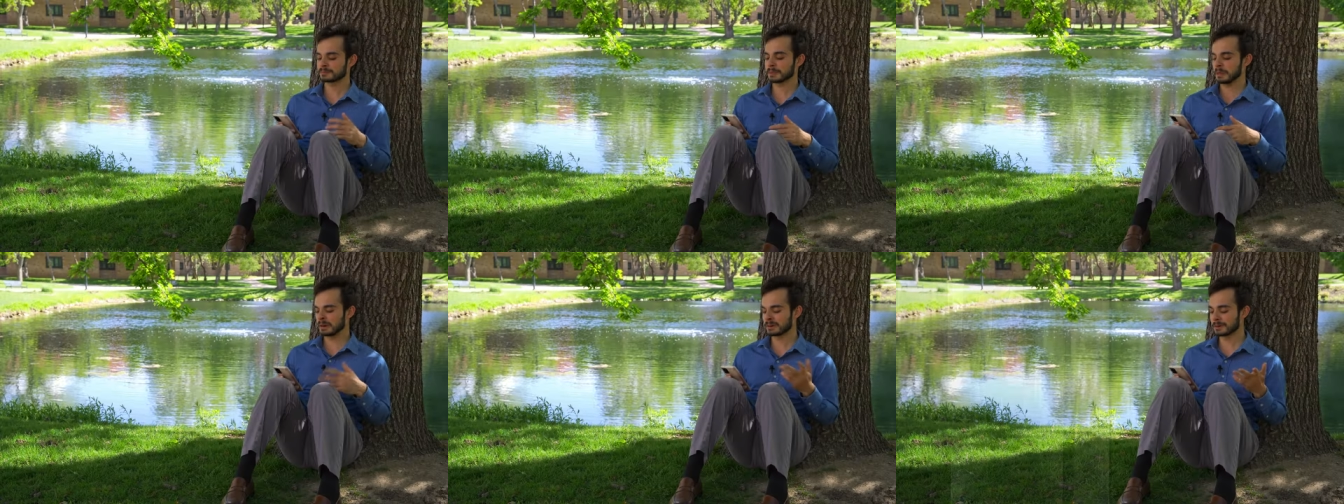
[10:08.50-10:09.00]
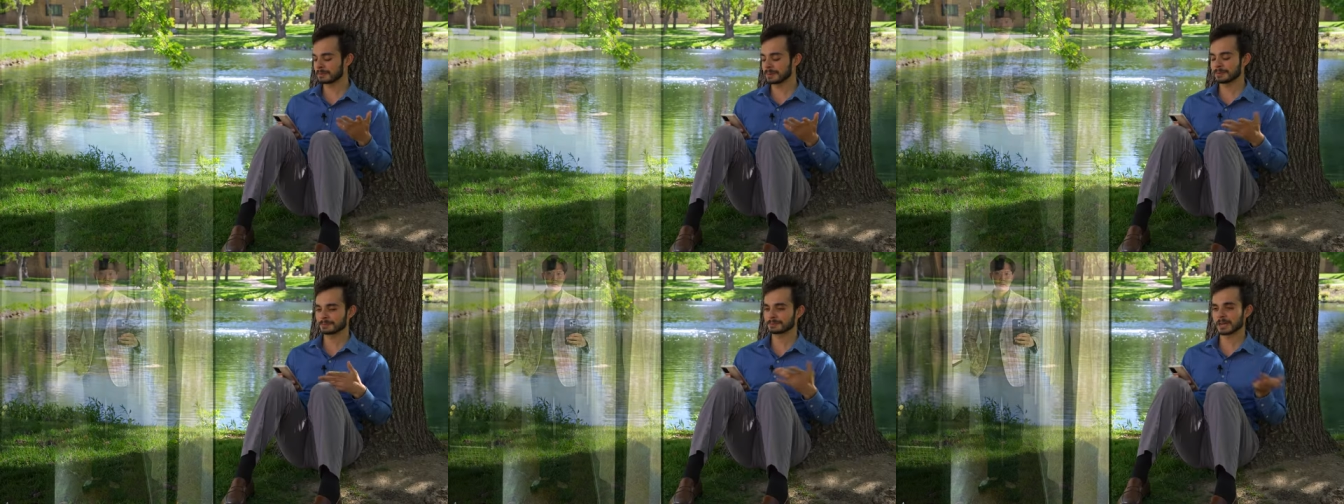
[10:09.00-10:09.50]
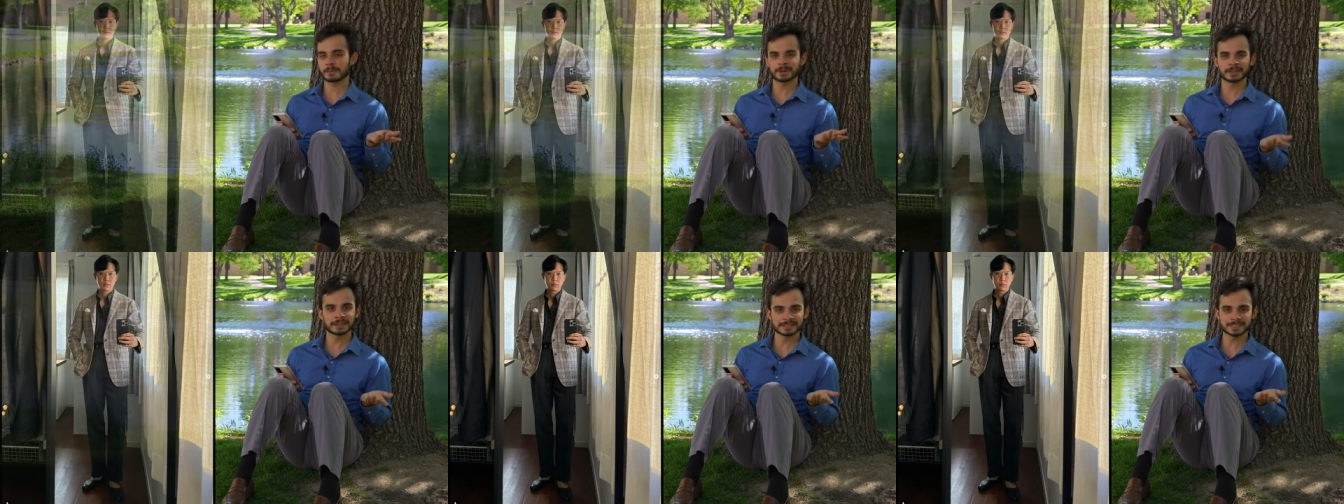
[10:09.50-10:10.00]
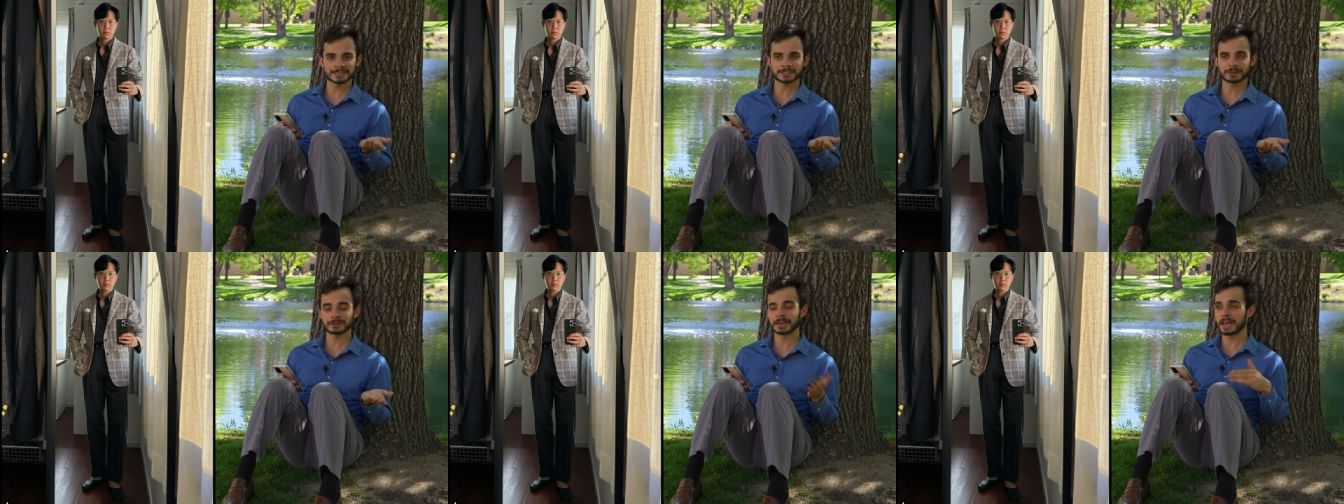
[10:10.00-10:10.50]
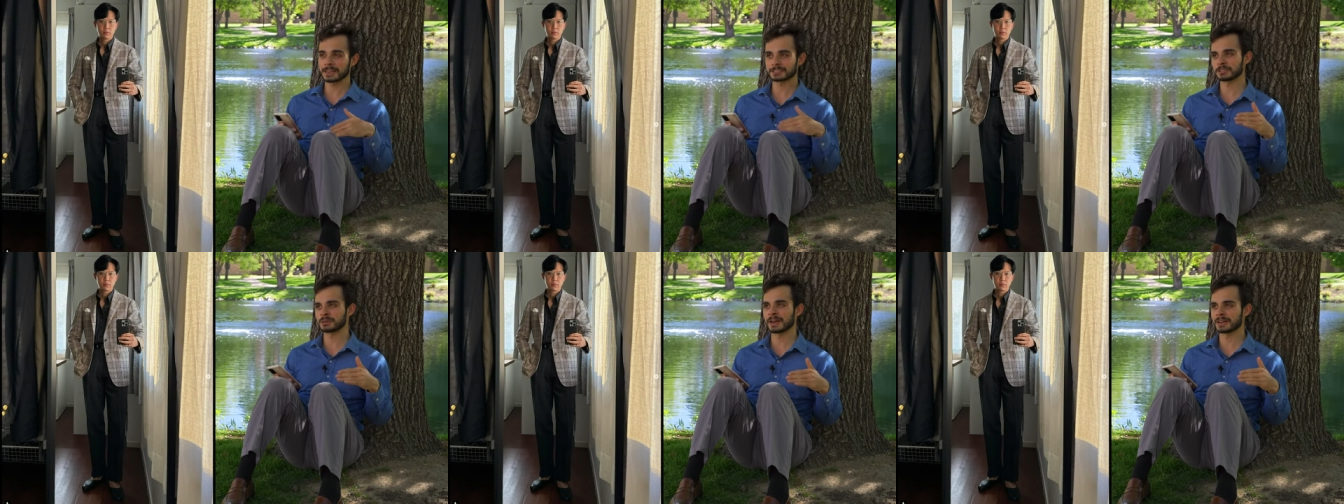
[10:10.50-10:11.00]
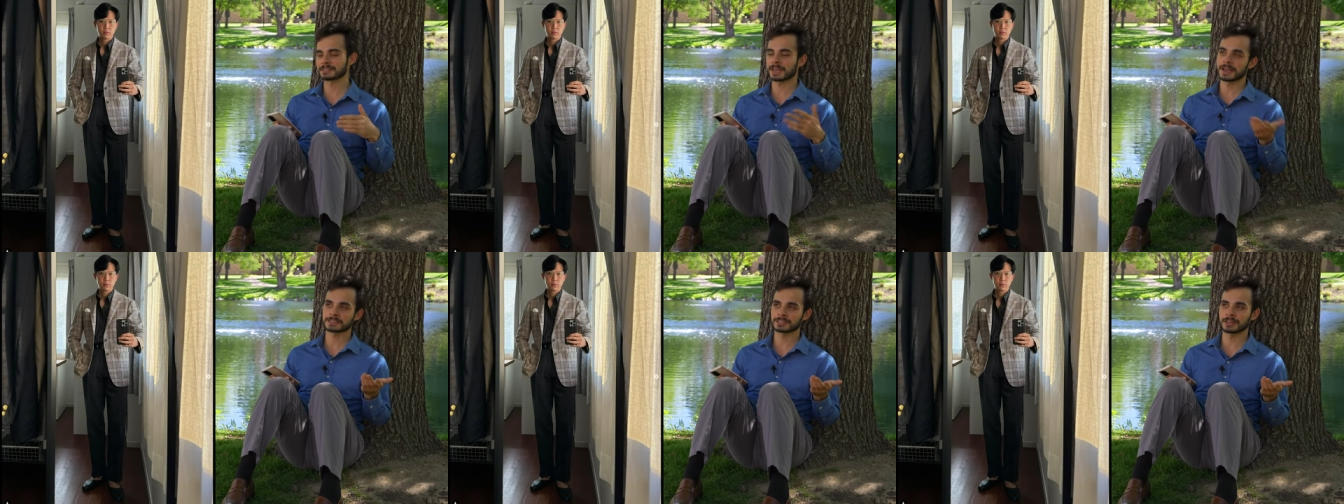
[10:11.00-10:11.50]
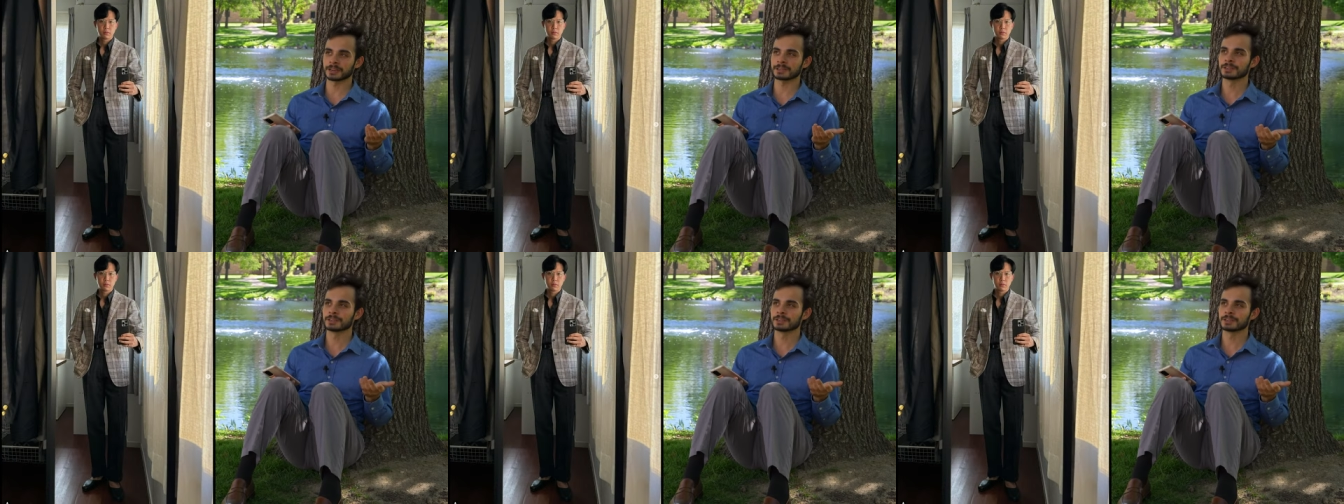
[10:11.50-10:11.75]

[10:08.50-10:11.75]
I don't know, maybe I'm not making any sense here. I'm kind of asking you guys as like